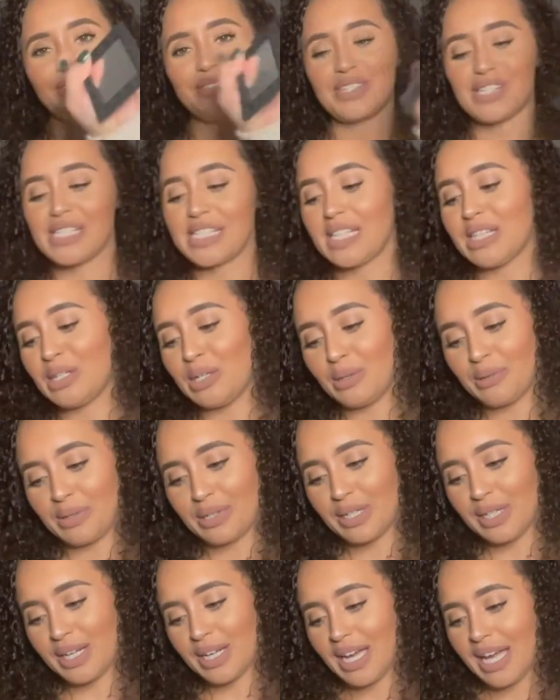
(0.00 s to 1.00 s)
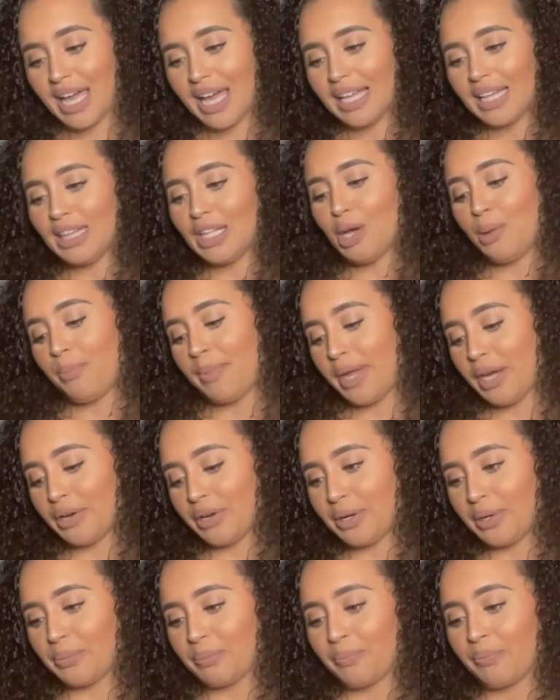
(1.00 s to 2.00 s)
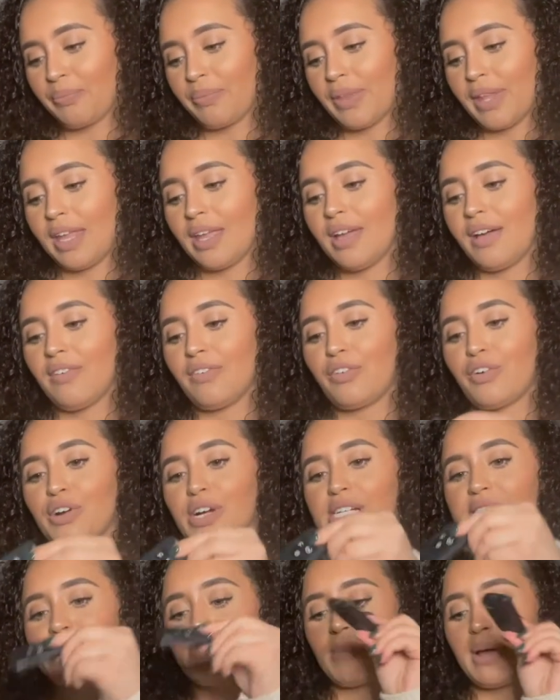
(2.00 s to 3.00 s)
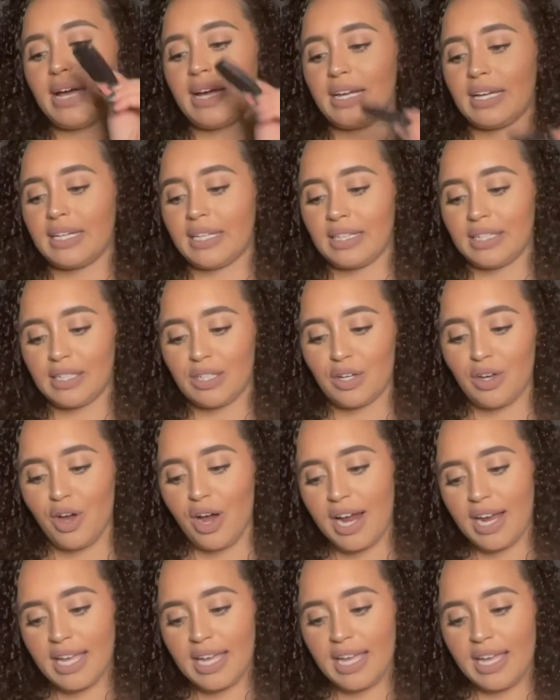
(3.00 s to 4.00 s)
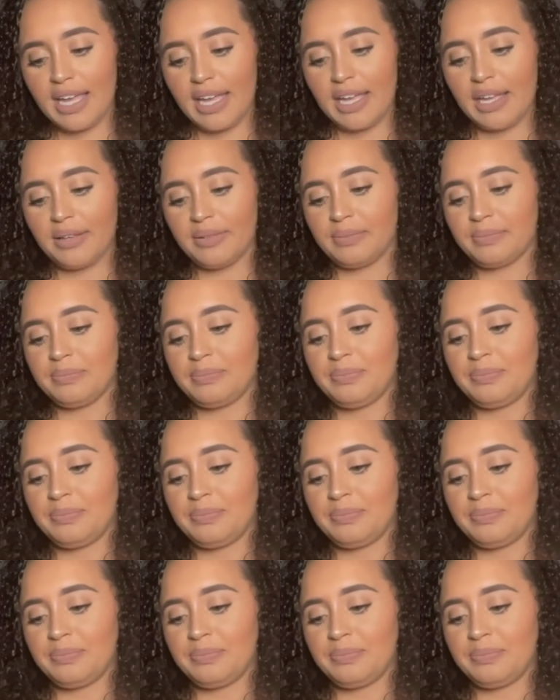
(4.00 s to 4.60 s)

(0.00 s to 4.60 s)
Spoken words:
just a little mirror. Of course, my car key.